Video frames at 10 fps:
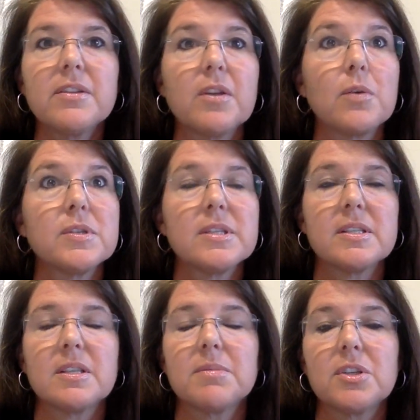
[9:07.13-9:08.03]
Those
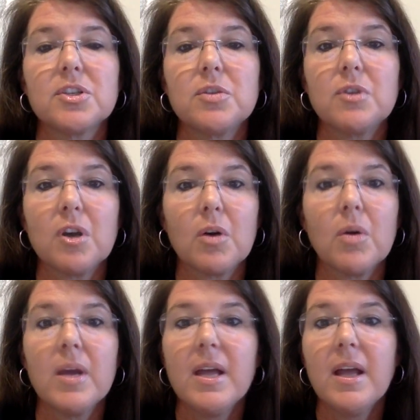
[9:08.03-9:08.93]
systems, as you know,
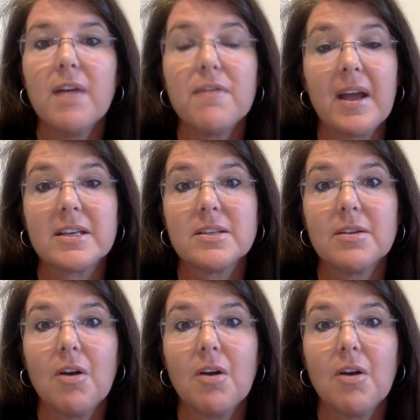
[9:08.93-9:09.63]
affect